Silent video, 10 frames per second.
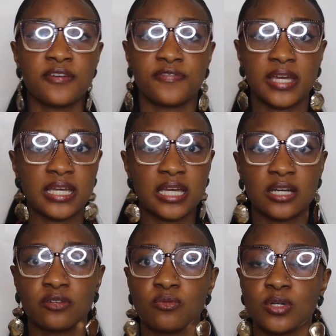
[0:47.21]

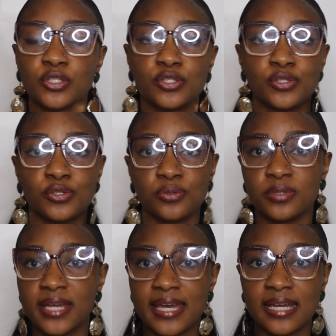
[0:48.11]
thinking of what to do
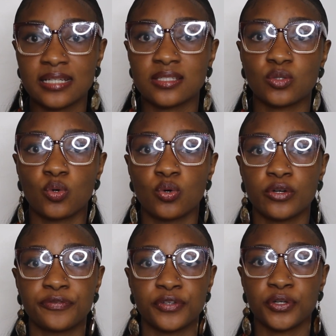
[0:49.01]
next, or
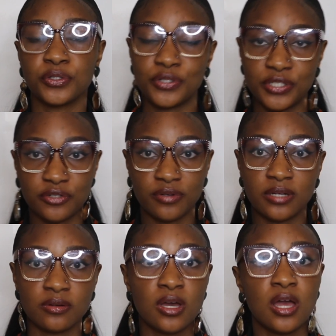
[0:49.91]
if you're
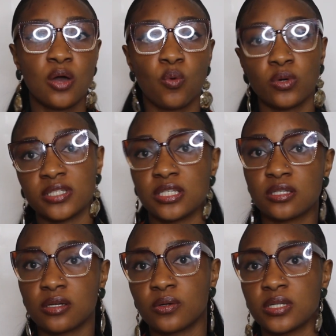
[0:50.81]
considering wanting
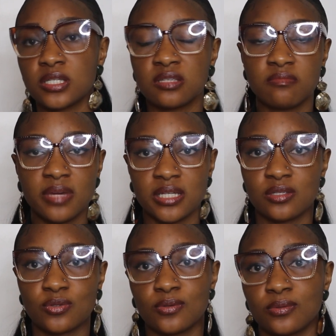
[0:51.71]
to go into med
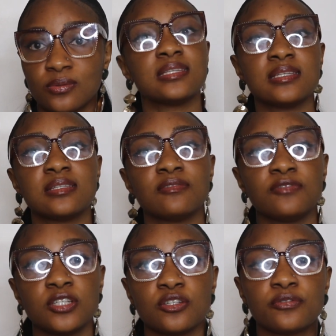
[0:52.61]
school, this is the
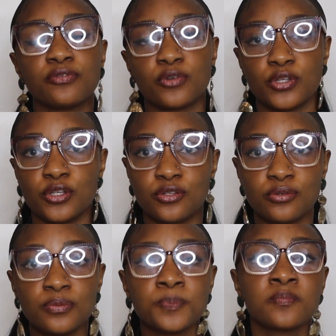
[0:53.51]
video for
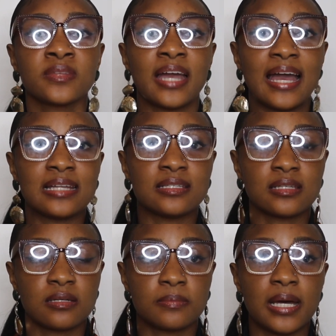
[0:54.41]
you. And
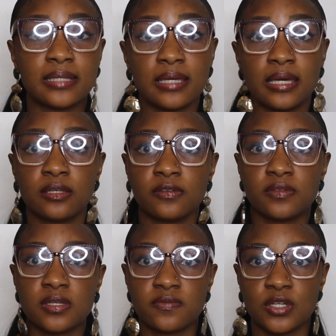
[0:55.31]
at the end of
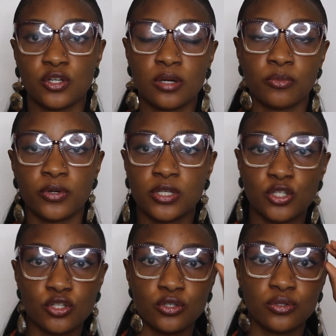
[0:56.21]
this video, I'm going
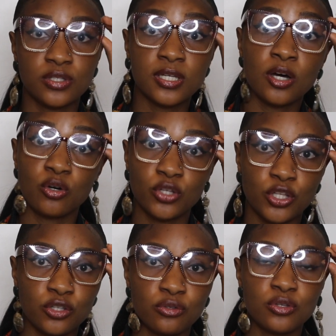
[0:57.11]
to tell
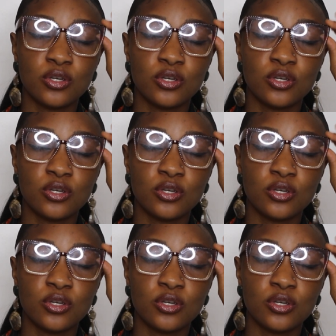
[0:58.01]
you